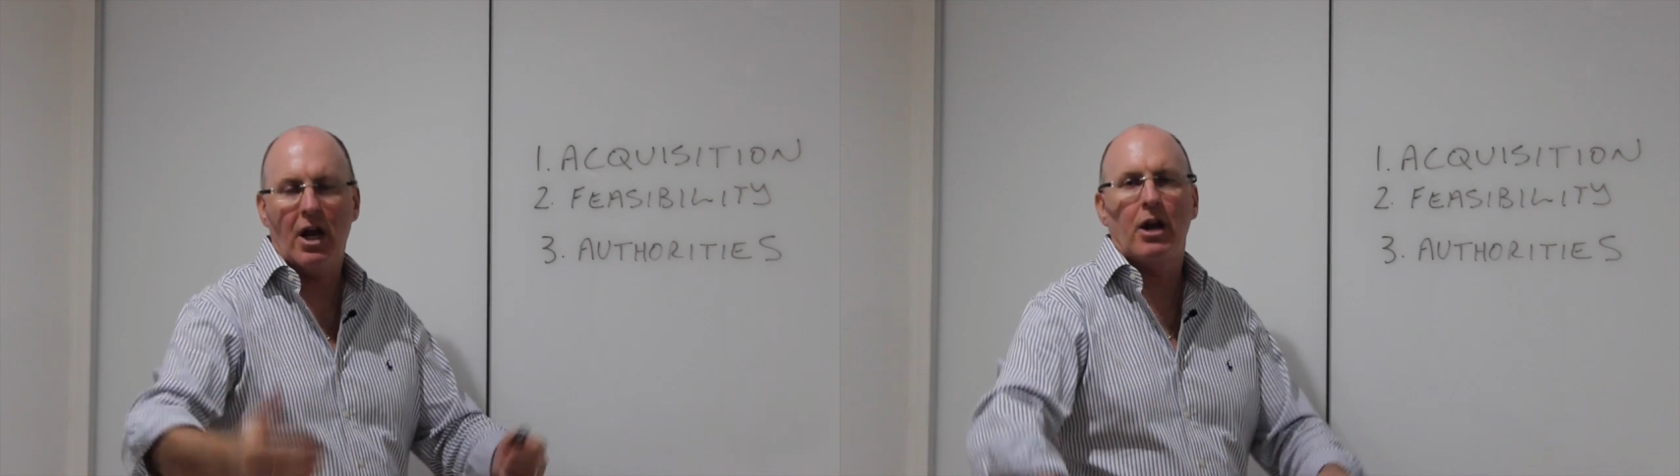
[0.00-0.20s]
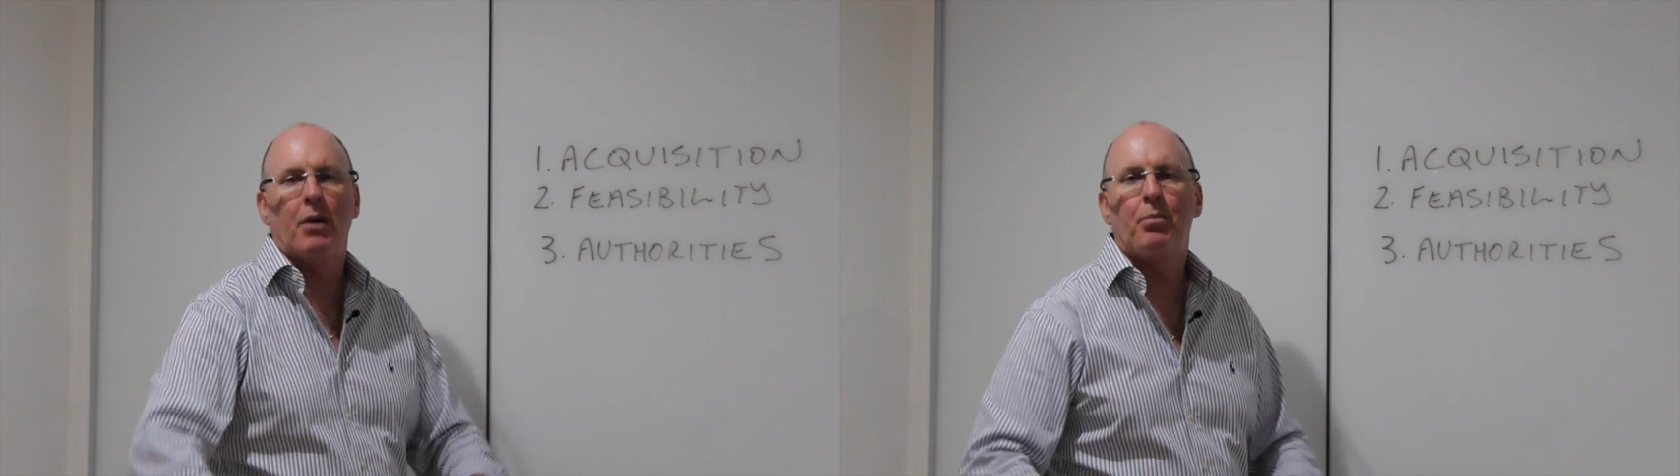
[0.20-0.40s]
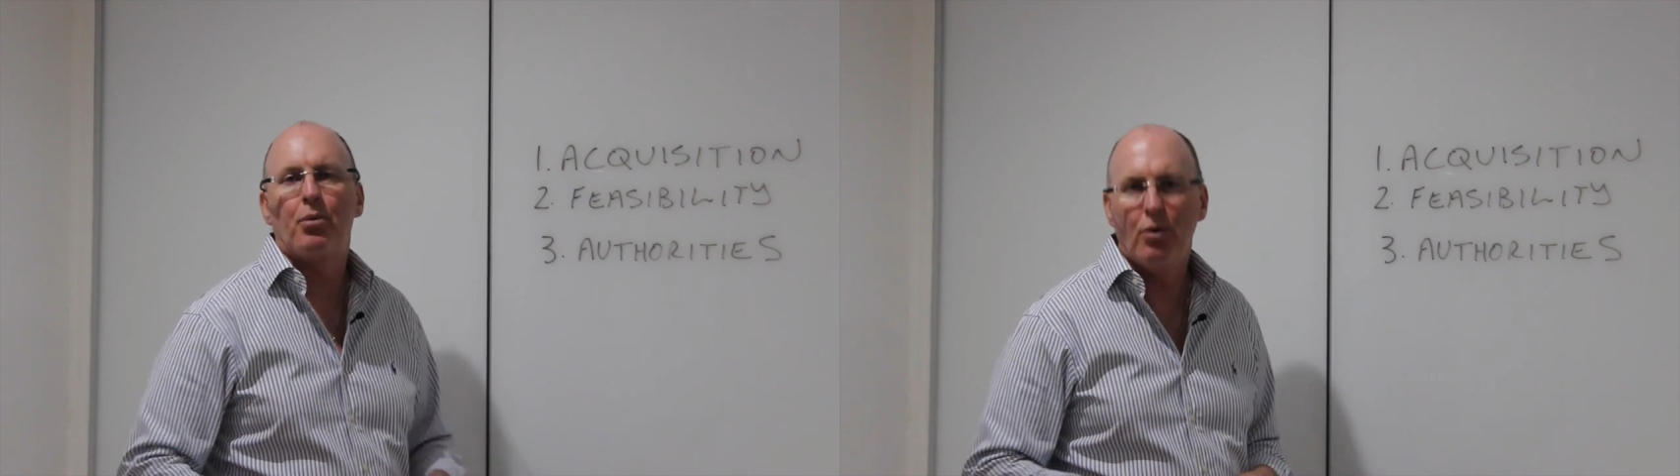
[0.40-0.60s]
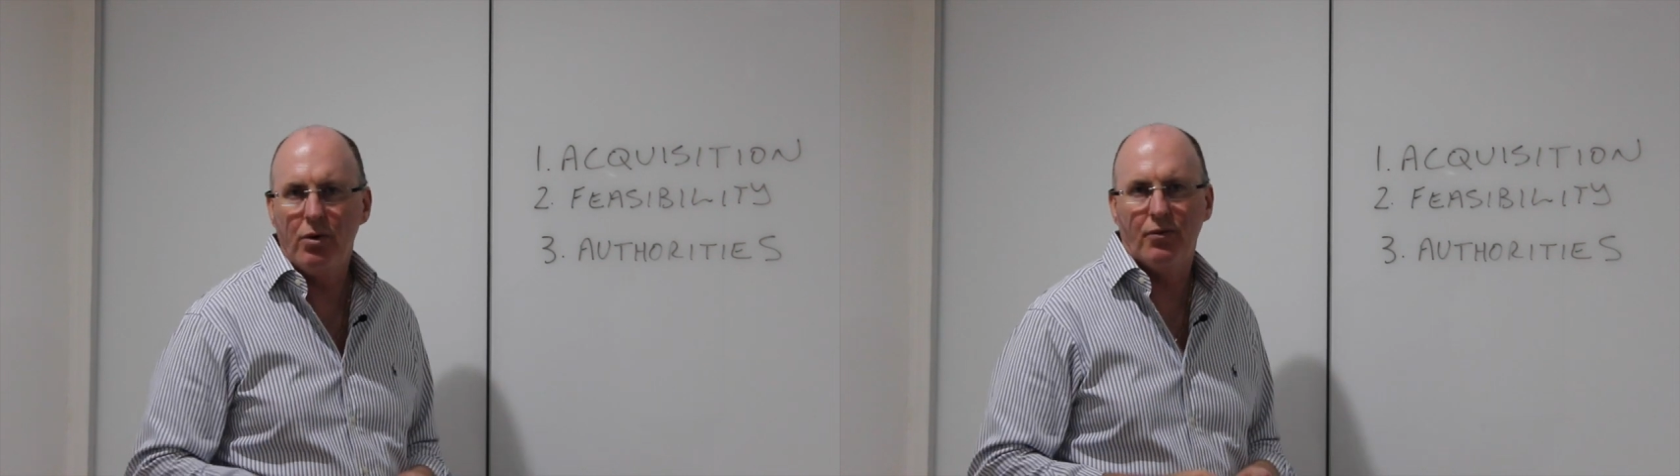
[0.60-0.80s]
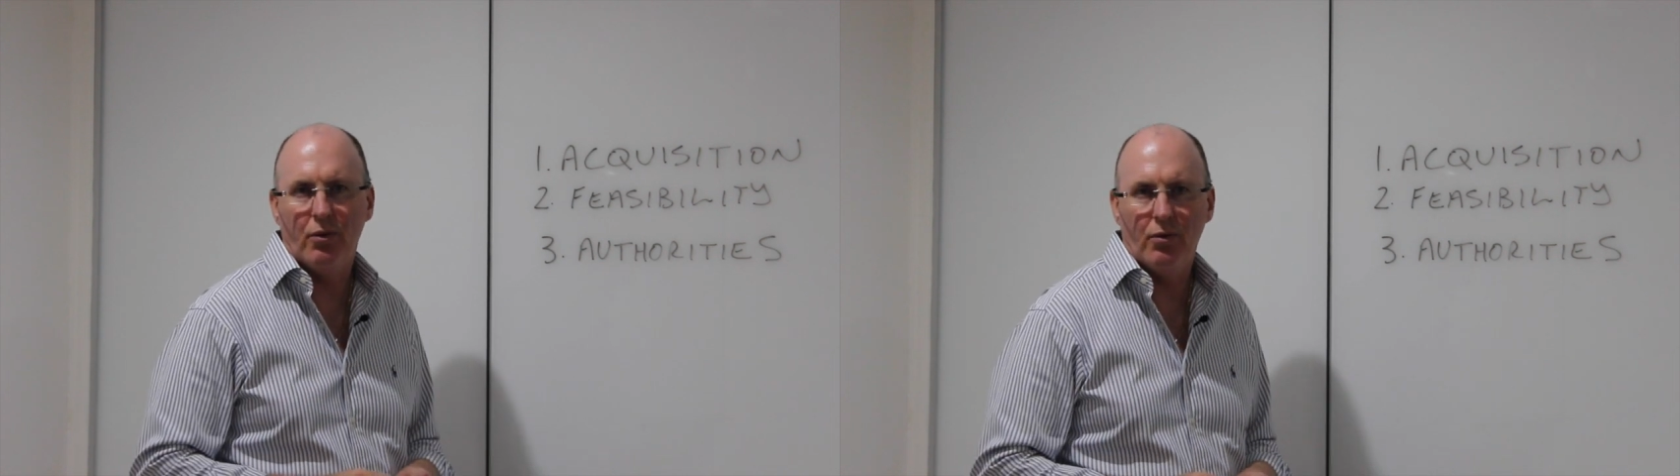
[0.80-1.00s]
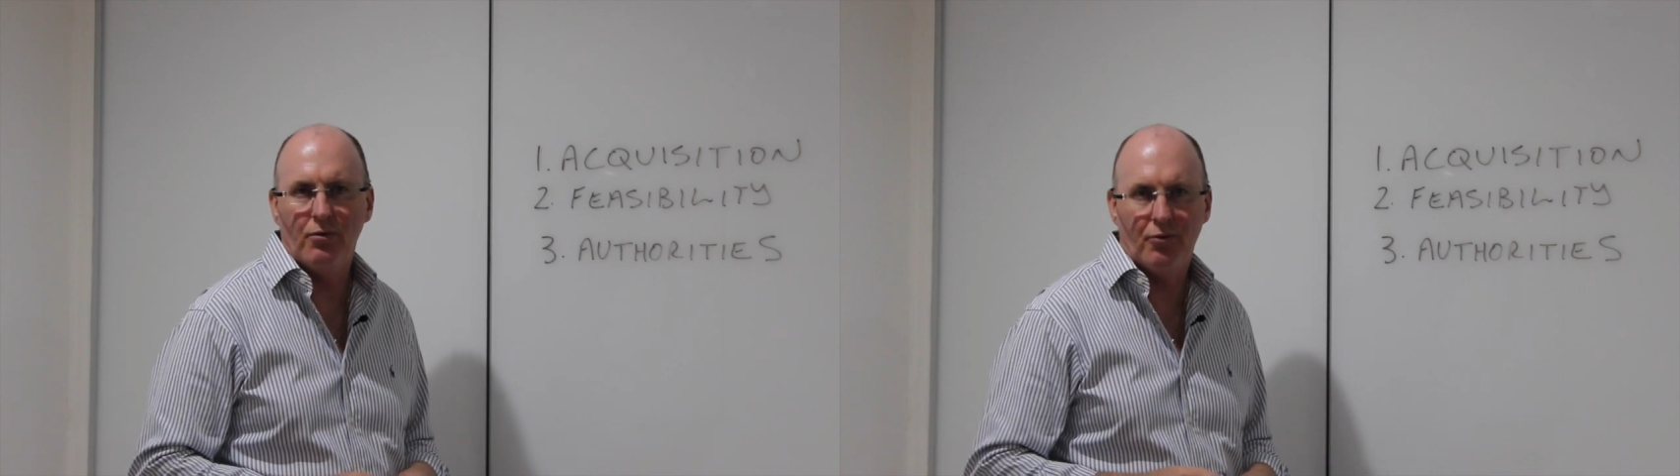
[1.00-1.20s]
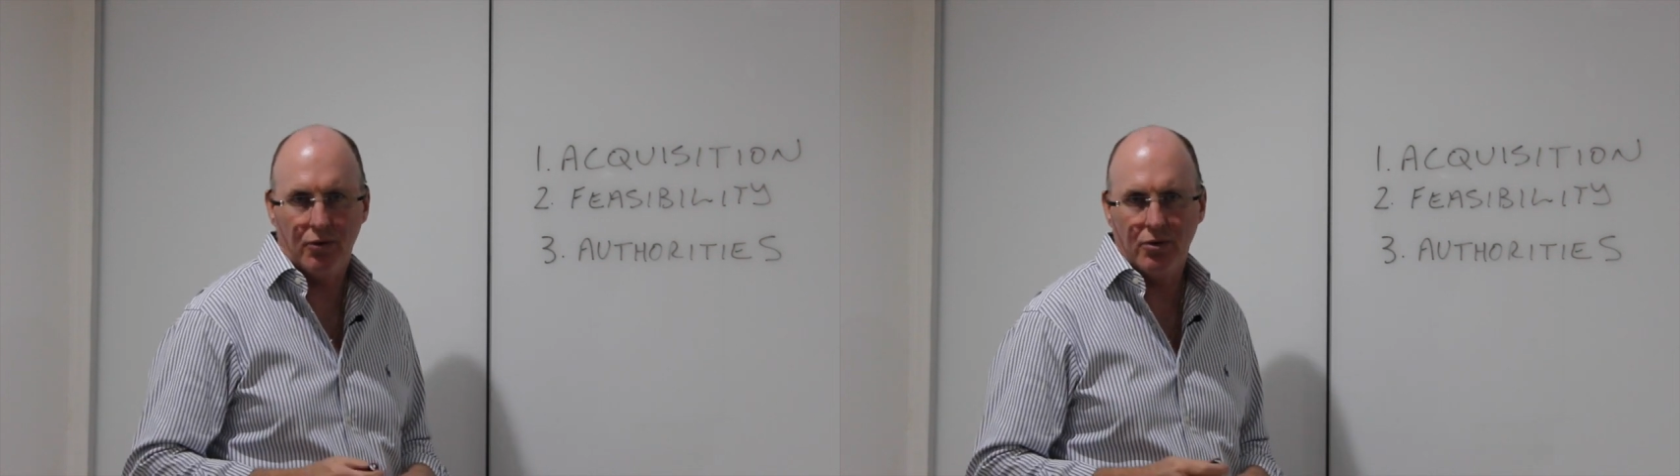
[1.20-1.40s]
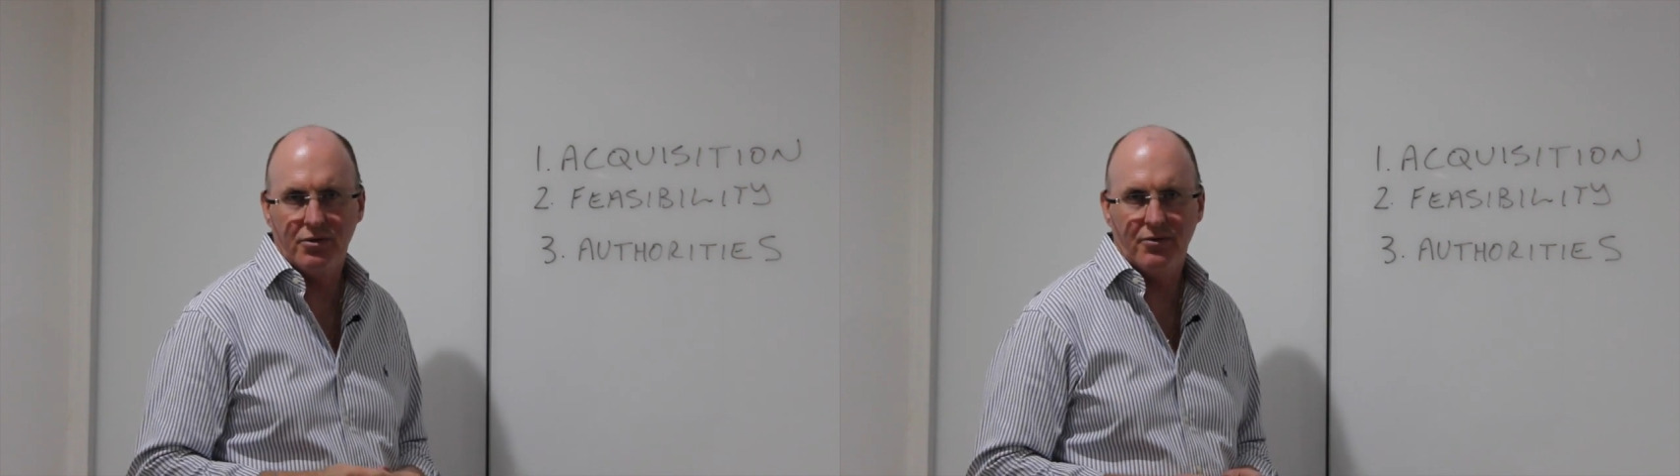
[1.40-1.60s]
an approval
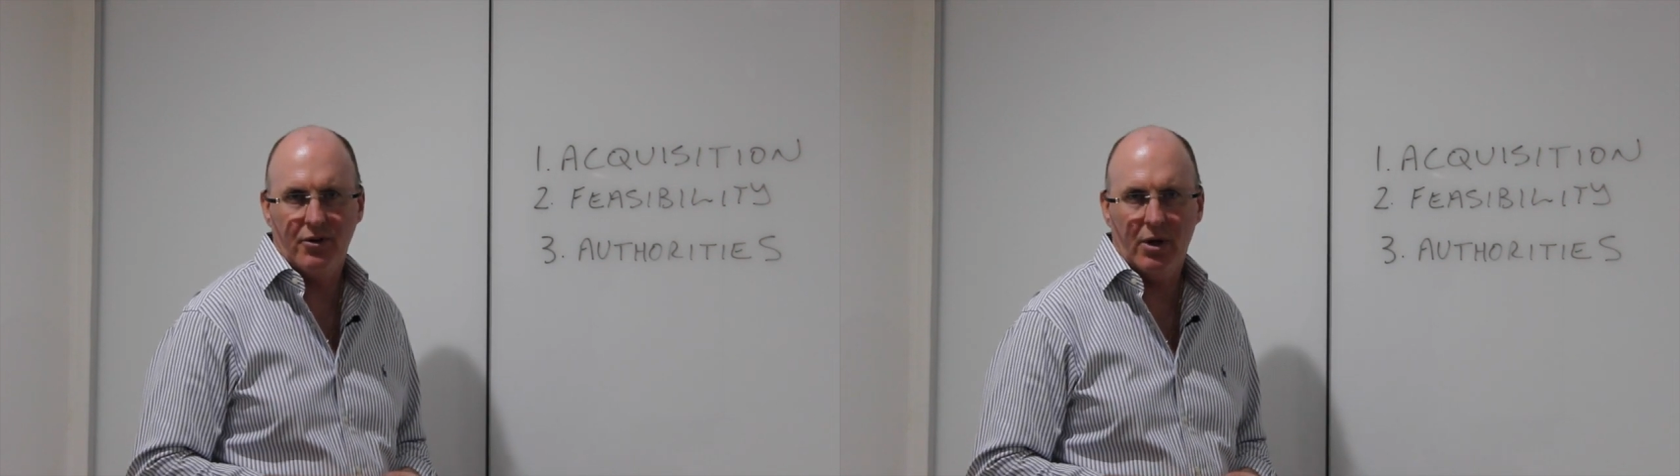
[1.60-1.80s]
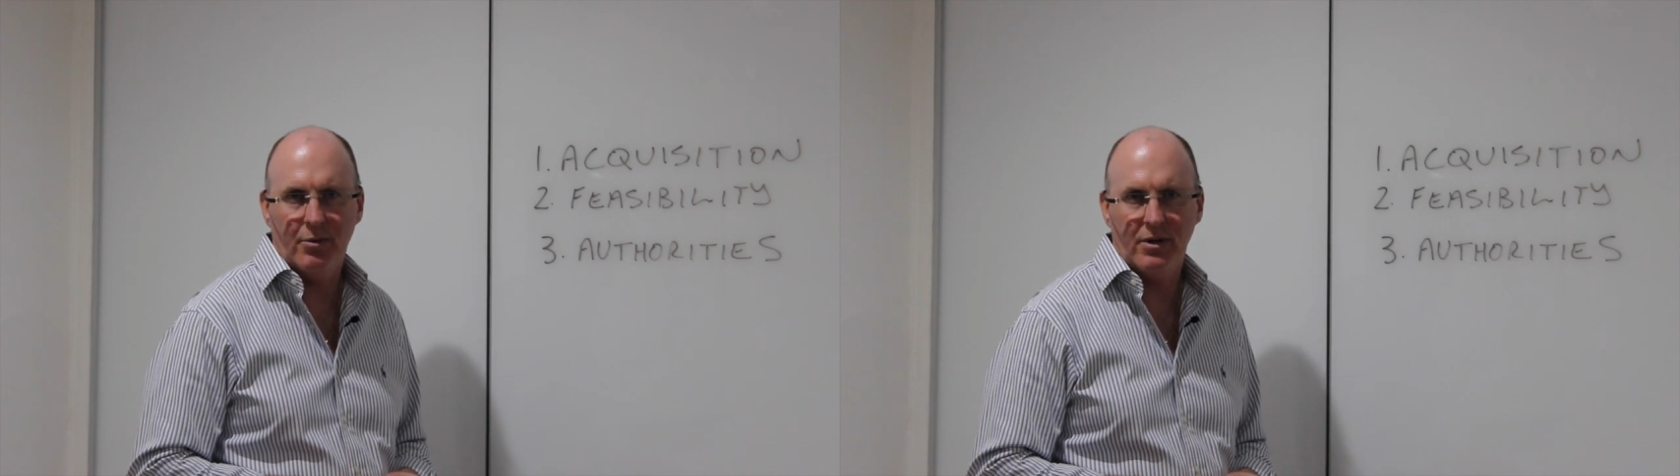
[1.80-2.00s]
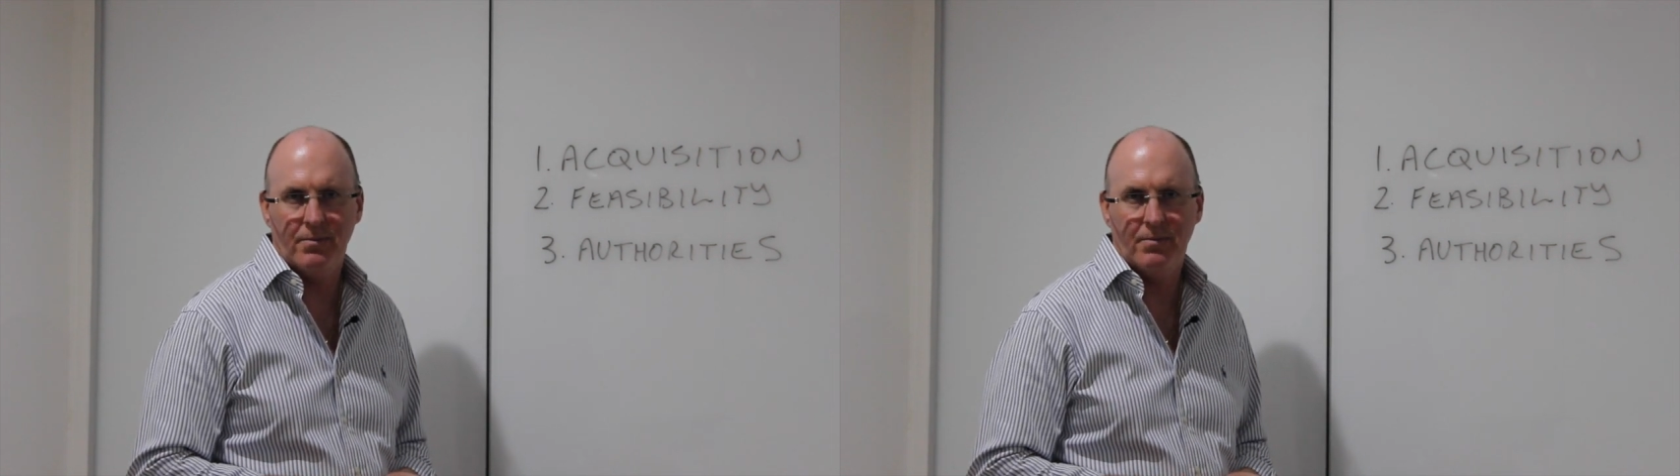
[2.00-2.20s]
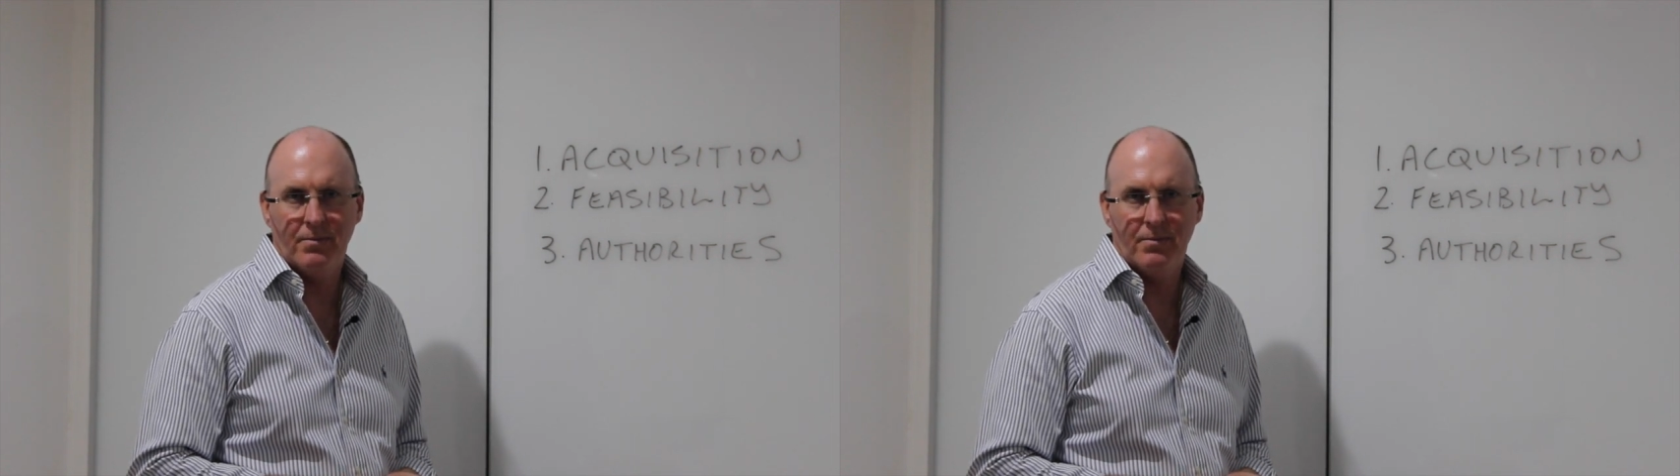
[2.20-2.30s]
for your development,